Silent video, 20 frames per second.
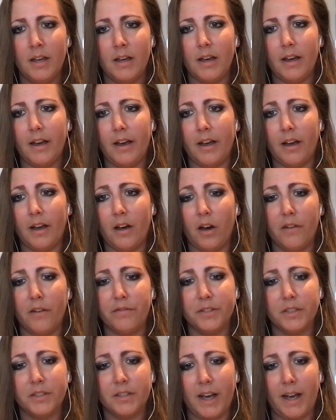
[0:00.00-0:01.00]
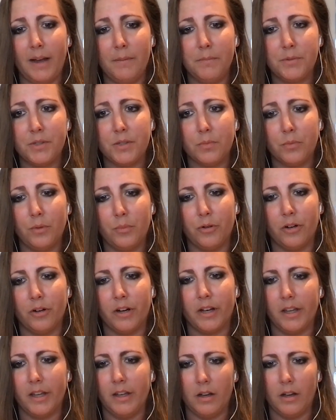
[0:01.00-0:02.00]
Oftentimes, when
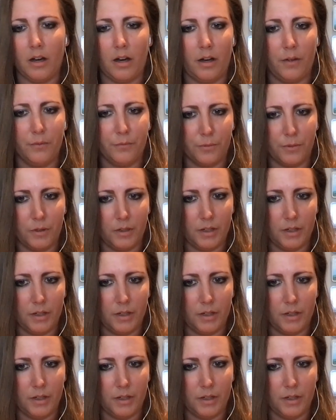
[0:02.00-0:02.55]
working on